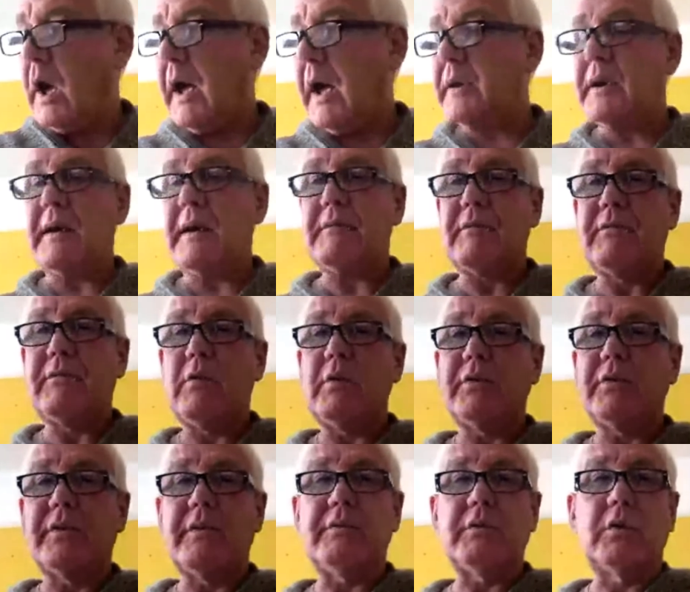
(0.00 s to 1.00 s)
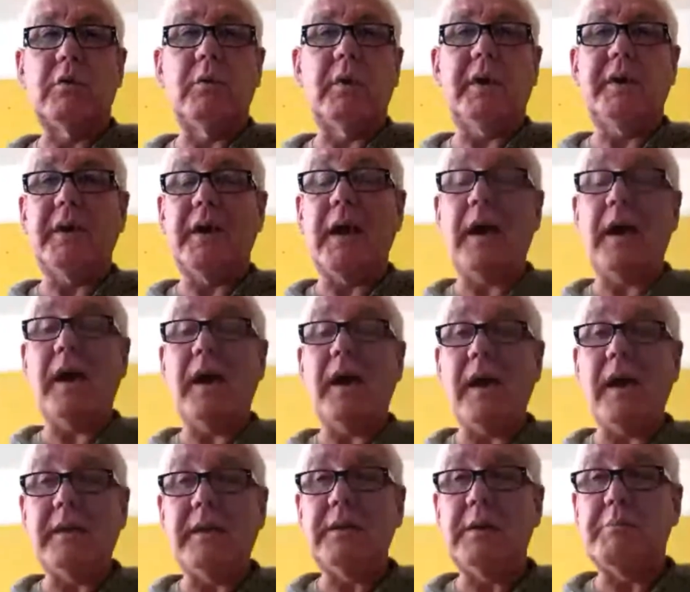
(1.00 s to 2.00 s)
And another 47 quid
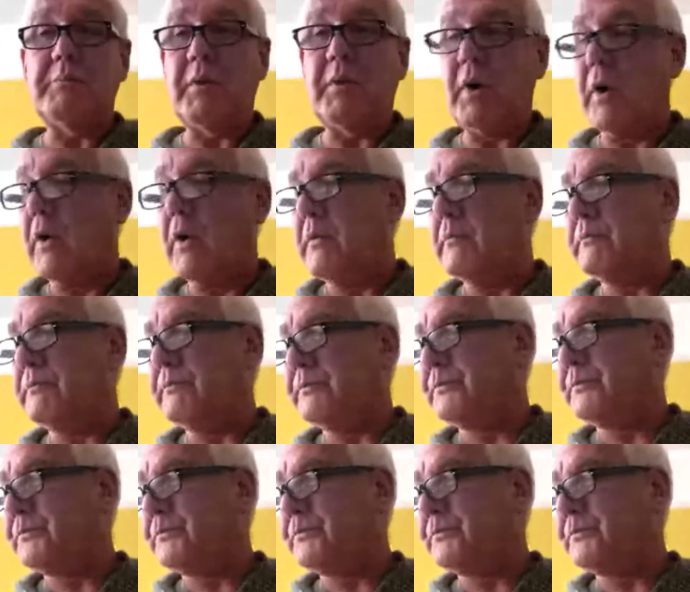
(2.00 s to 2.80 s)
in the pot,